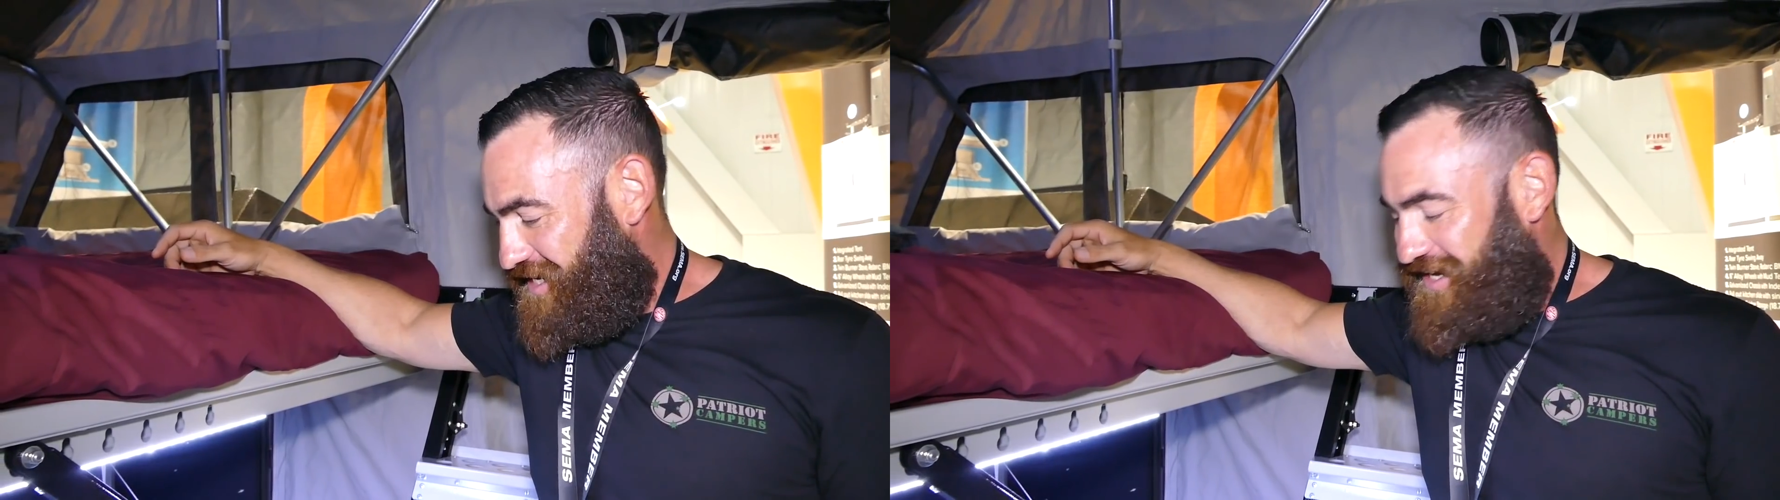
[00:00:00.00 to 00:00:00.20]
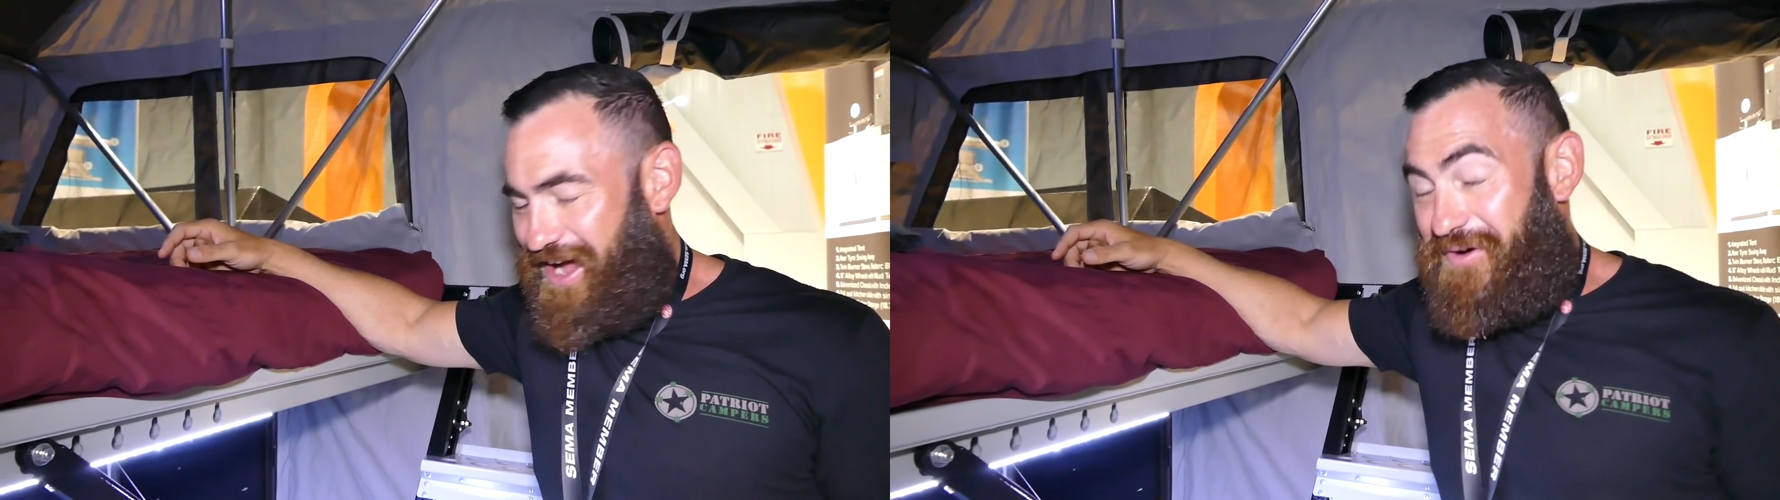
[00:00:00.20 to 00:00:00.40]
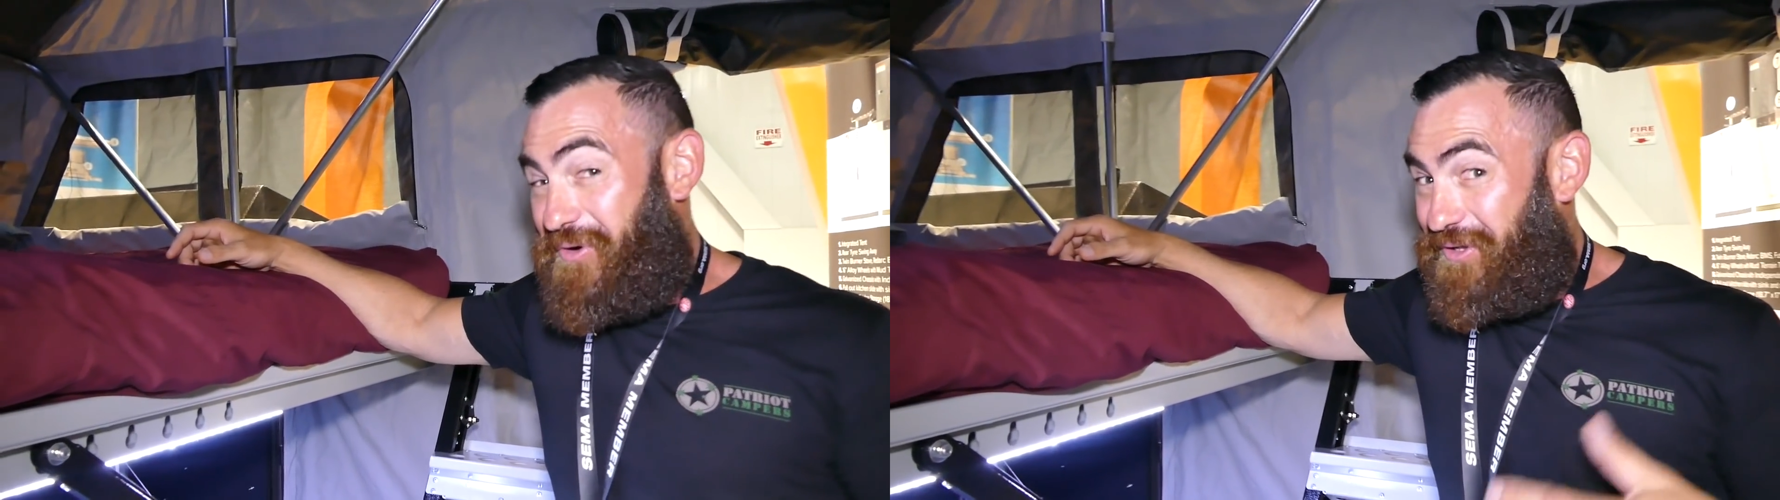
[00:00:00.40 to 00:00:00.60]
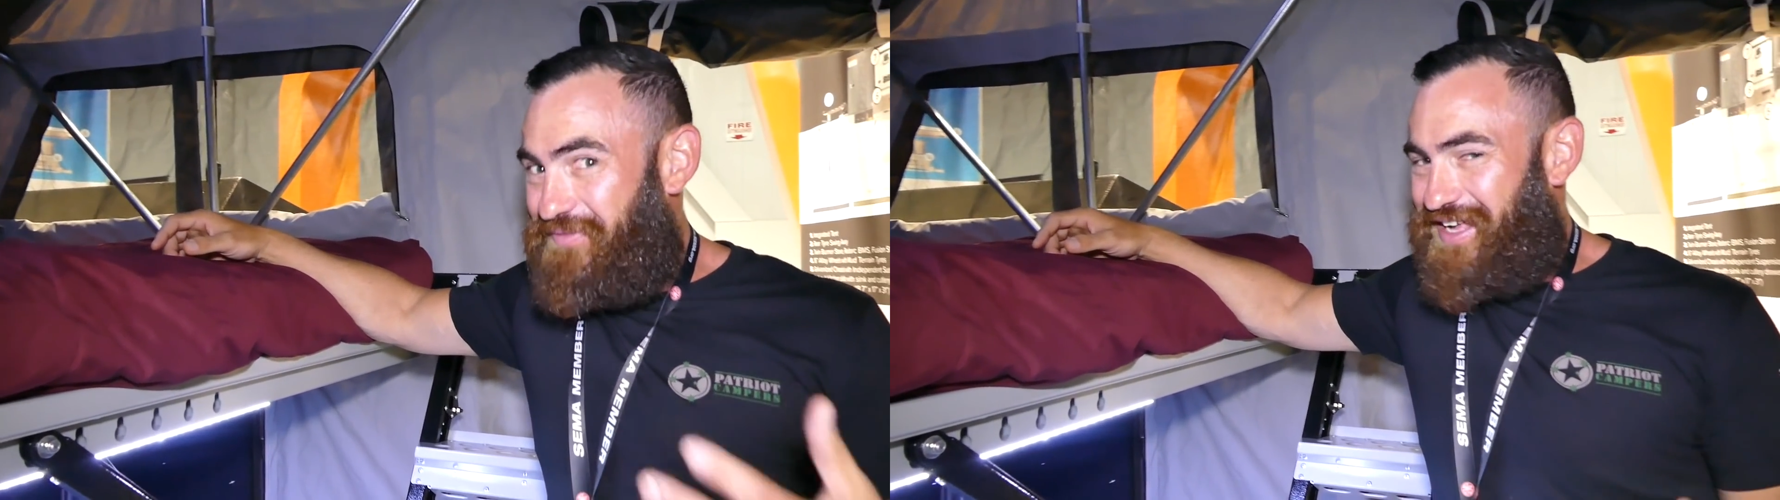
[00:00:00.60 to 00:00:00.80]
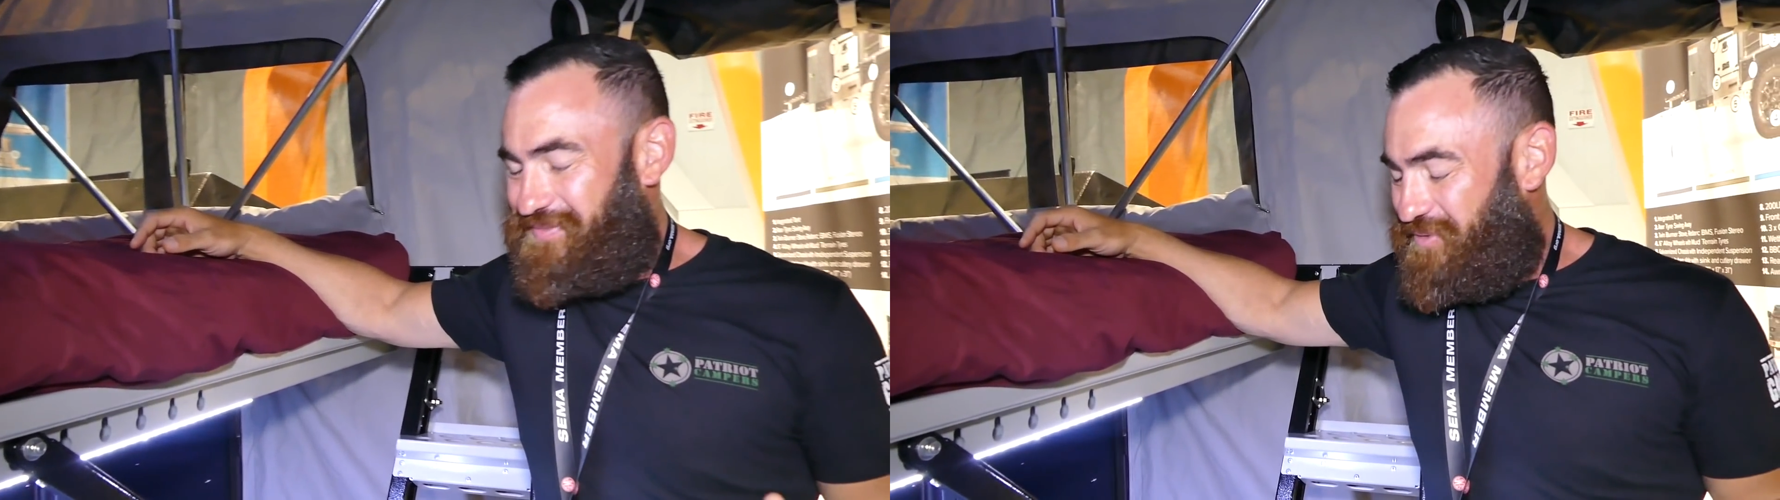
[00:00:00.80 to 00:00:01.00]
You know, all
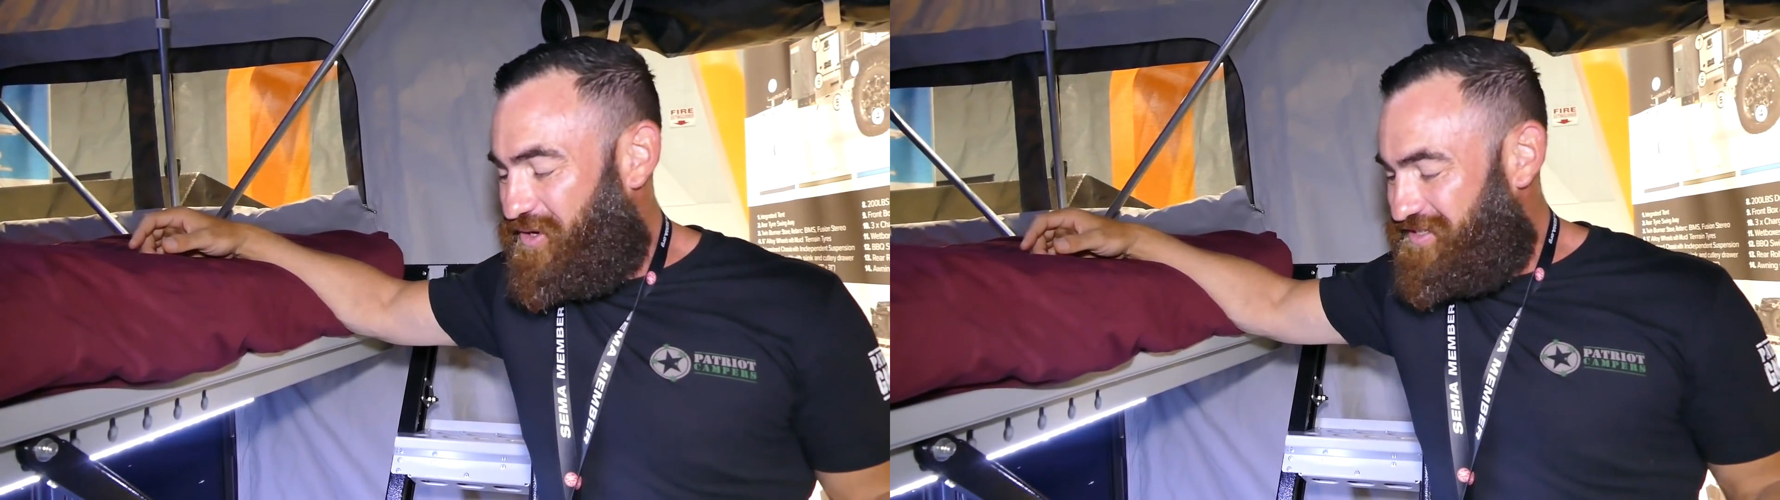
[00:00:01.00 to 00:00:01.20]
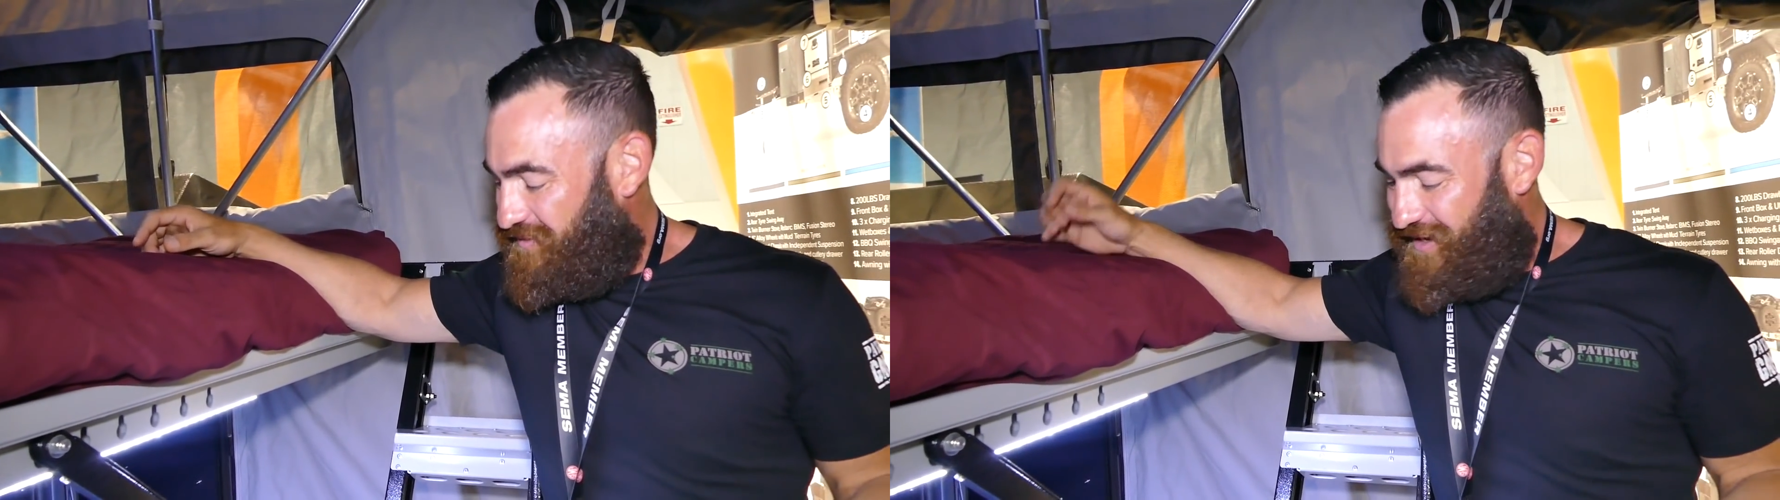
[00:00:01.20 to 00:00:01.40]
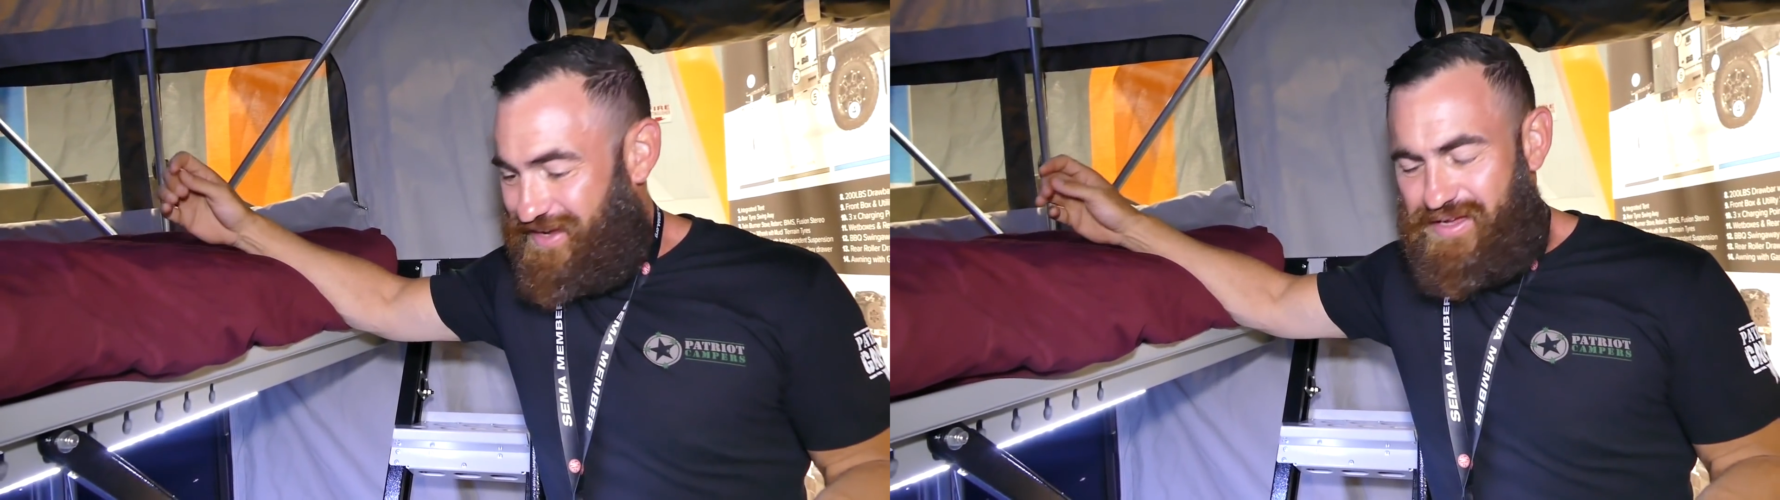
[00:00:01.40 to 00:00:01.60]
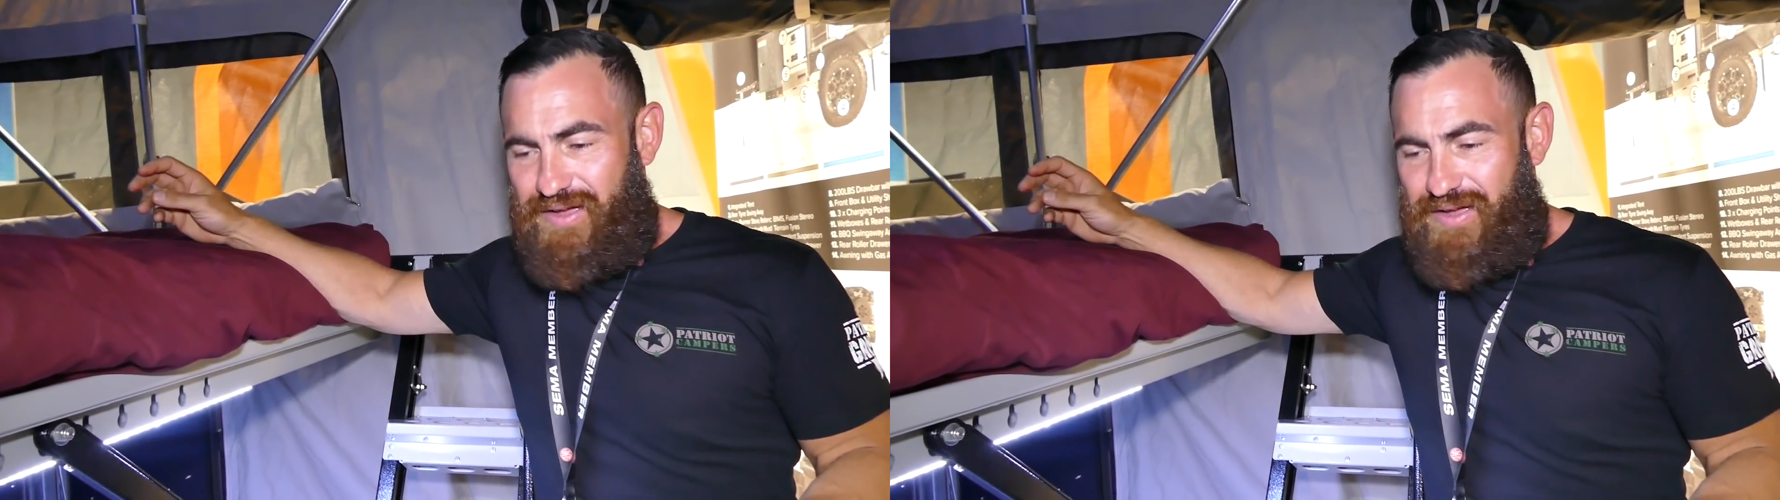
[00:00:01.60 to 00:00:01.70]
of us boys were,